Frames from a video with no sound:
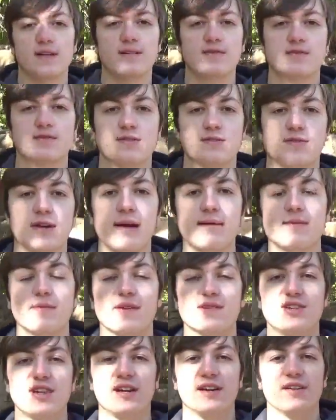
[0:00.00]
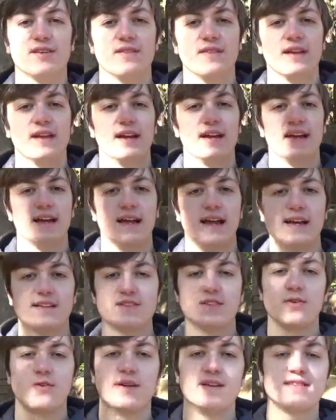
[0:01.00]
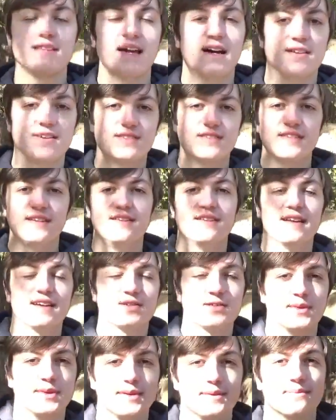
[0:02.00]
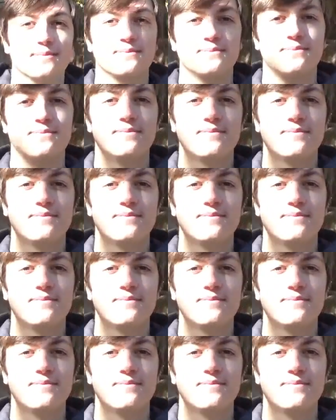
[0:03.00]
subscribe to my channel, and as always, I'll see you next week.